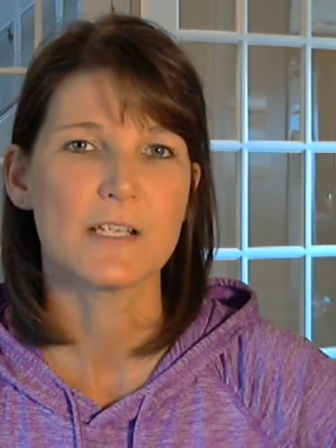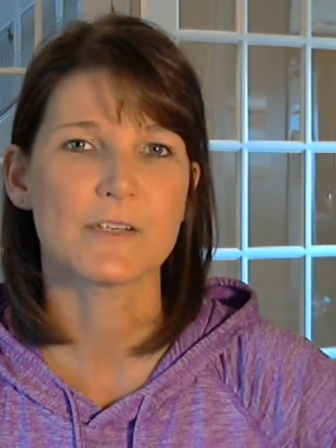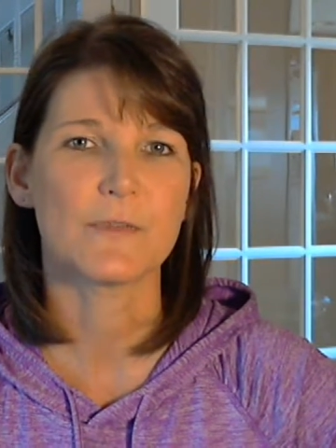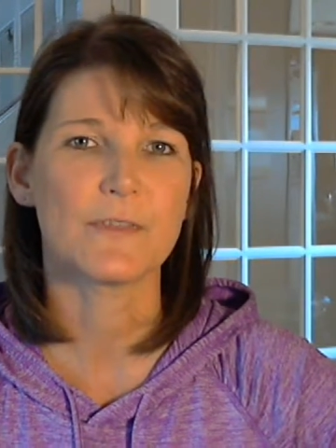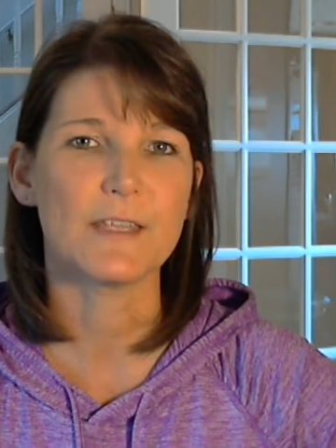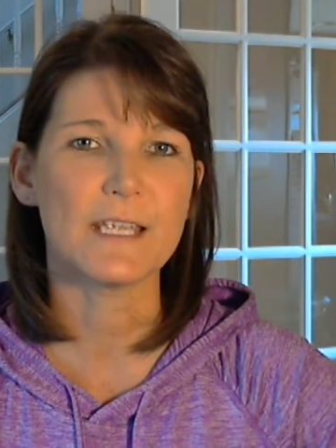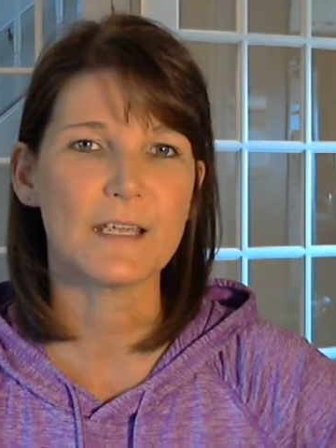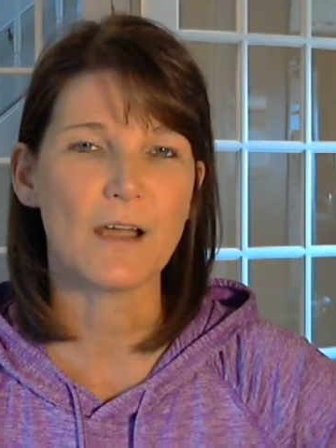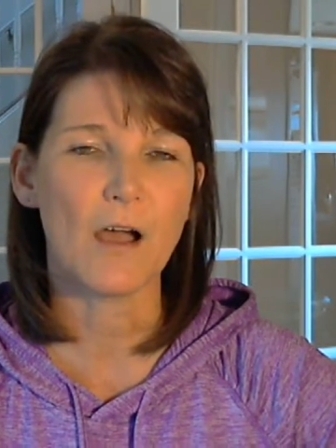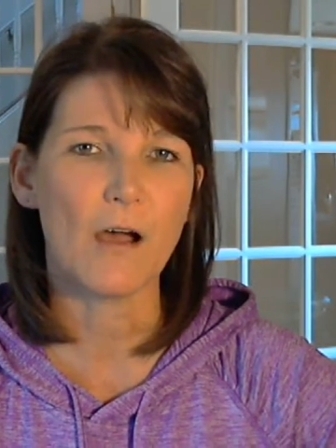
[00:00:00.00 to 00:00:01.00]
So
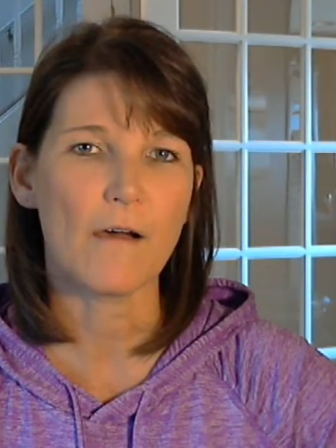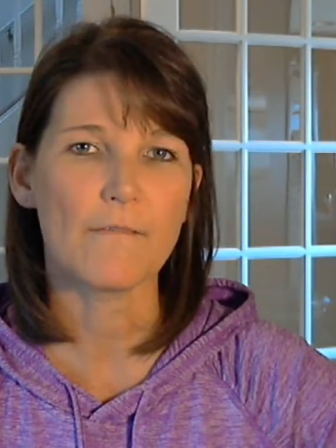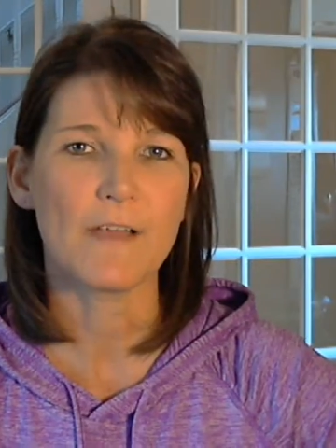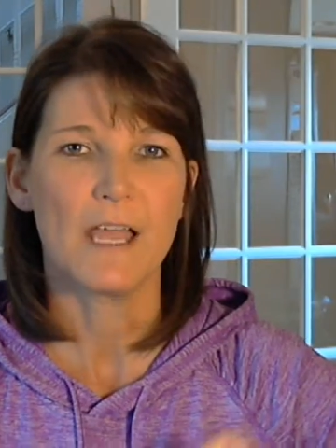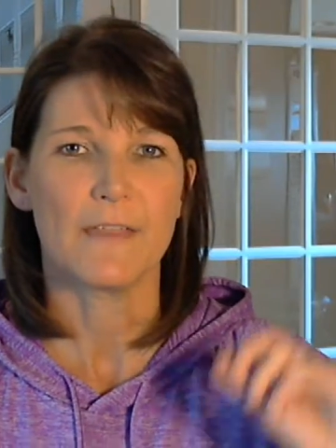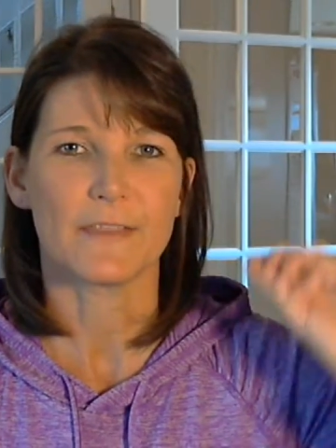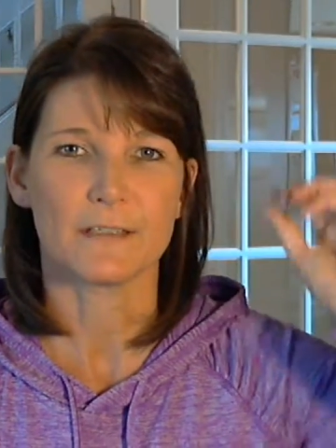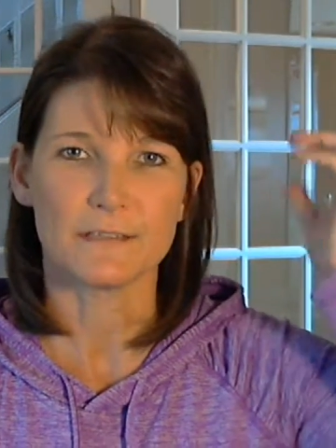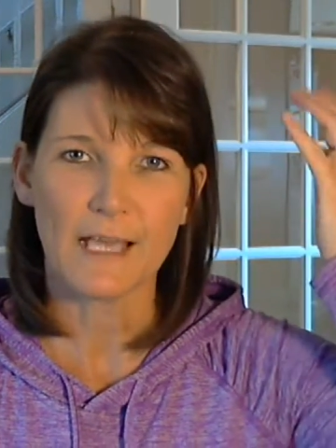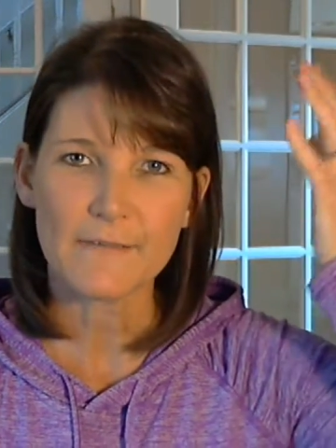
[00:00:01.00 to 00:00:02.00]
think of
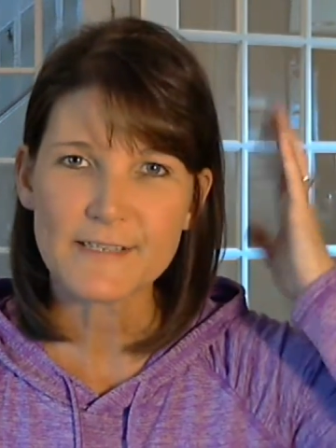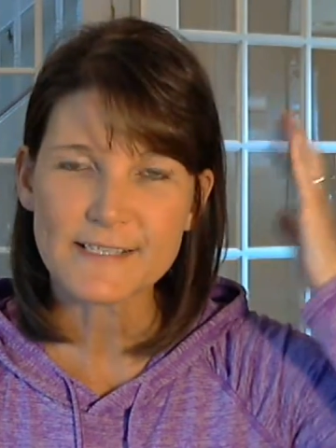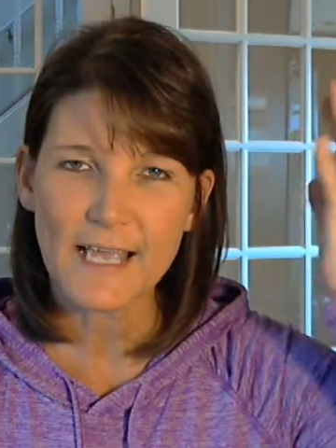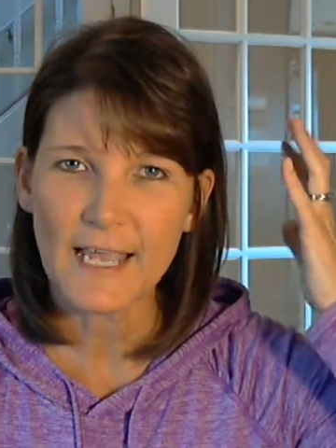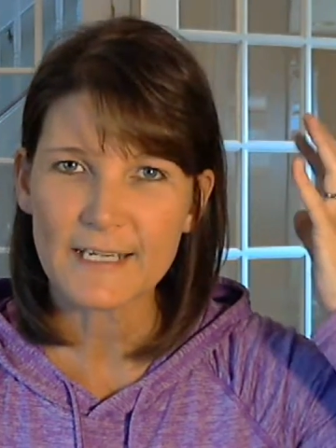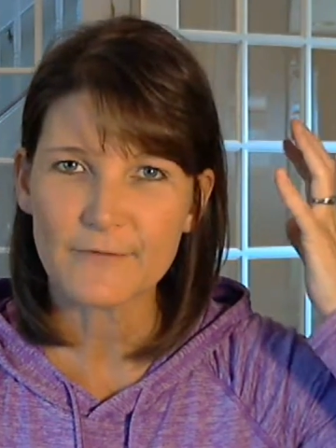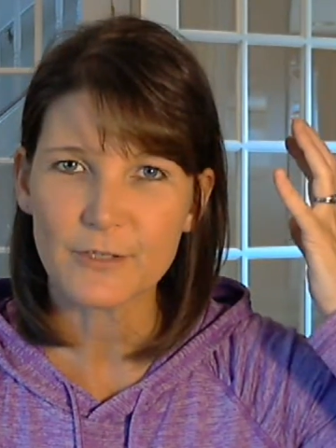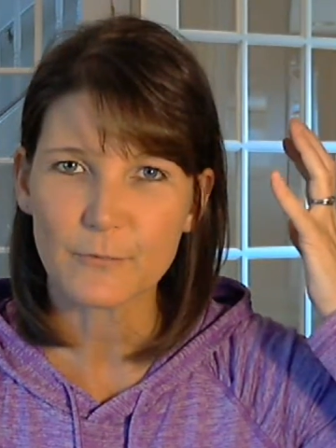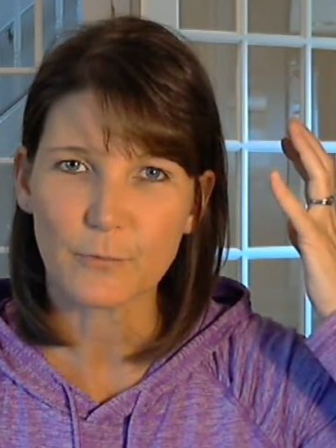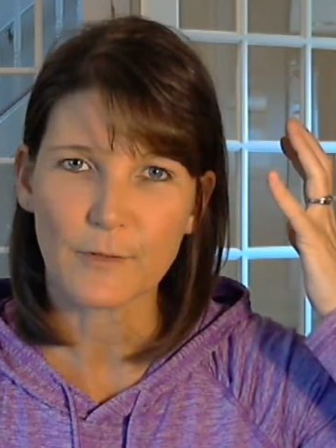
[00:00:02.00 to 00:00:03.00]
the left side of
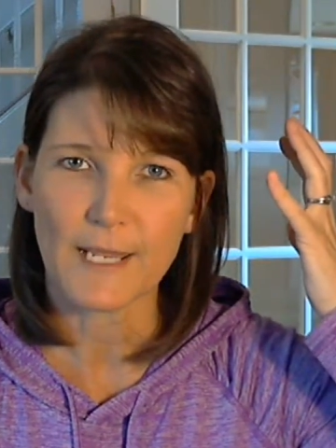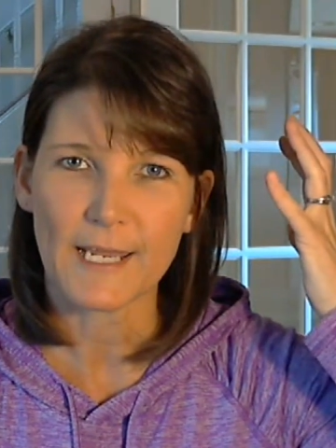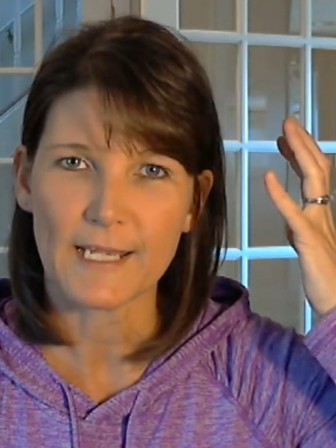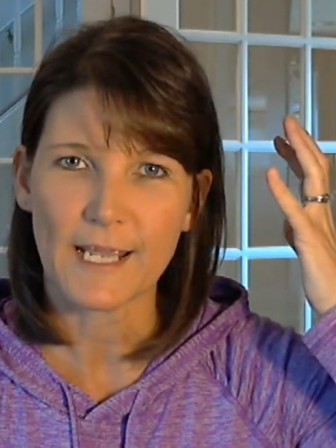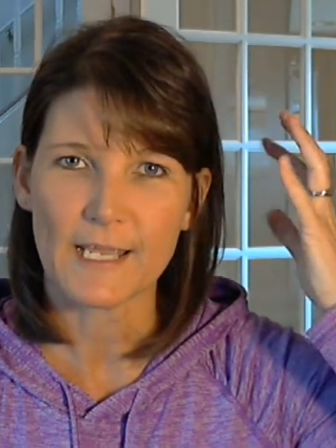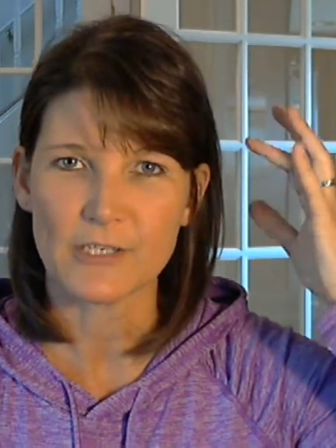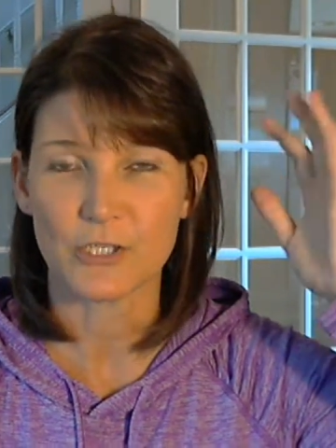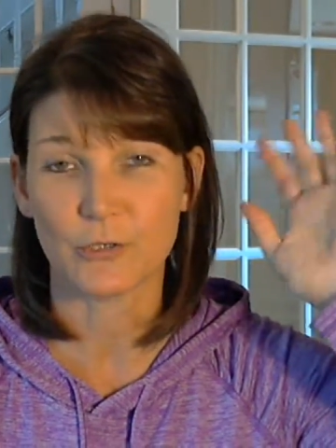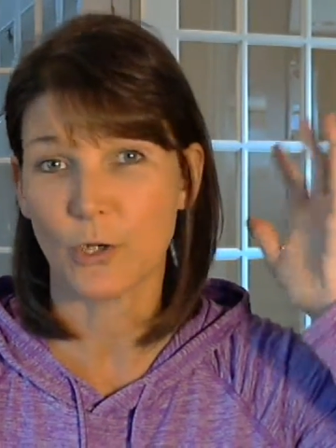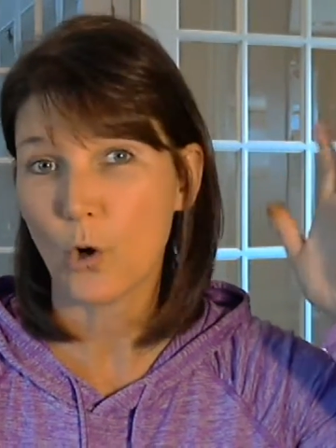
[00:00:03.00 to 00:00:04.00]
your brain
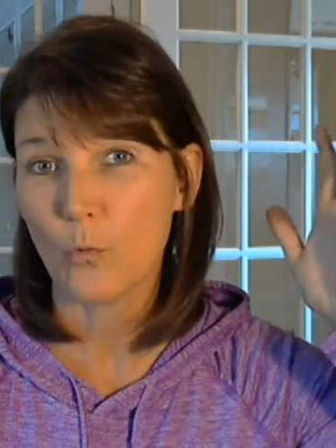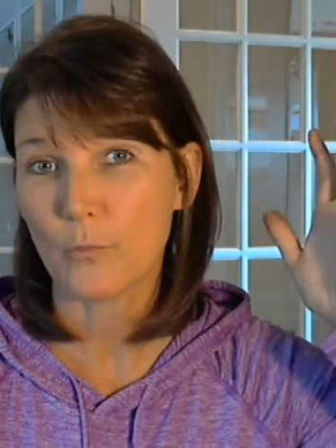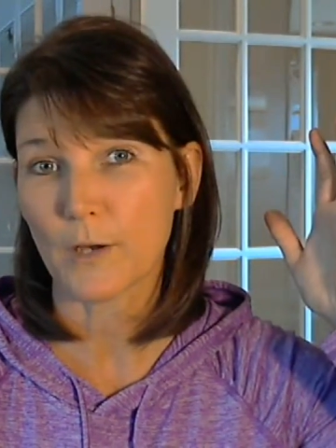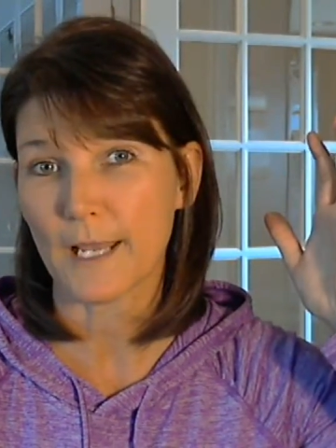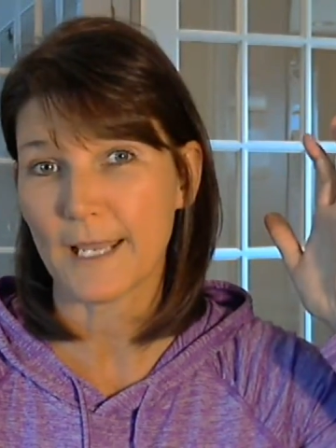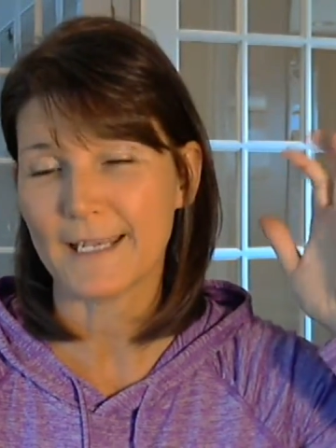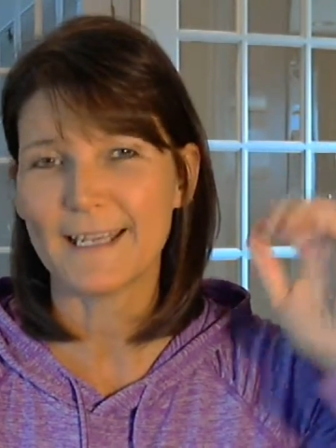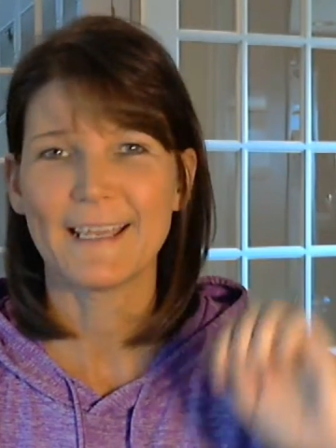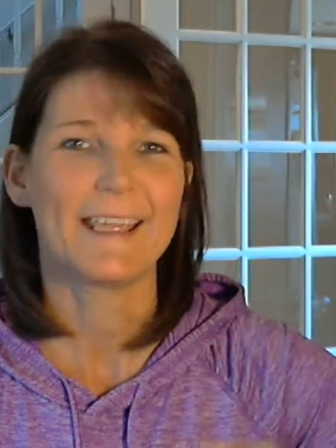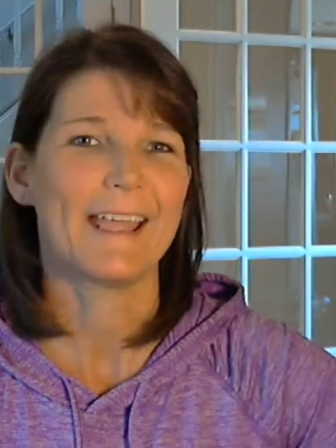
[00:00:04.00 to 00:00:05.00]
as your no brain,